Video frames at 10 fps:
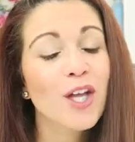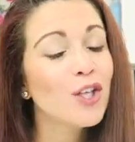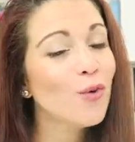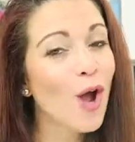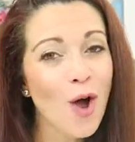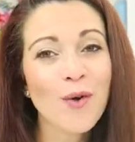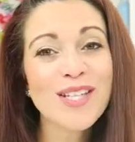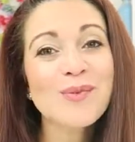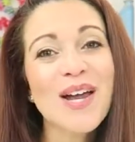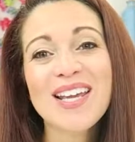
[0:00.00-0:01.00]
You
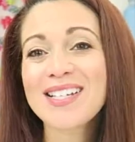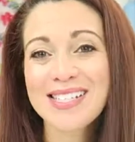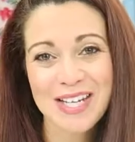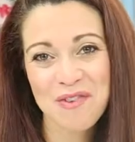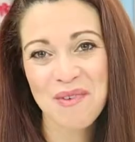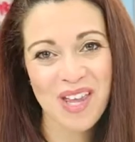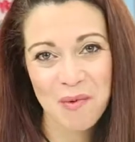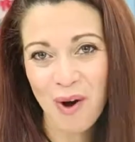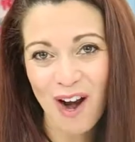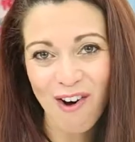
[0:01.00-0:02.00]
always want to continue
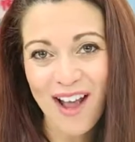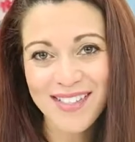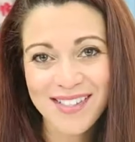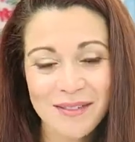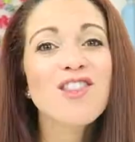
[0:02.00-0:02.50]
making progress.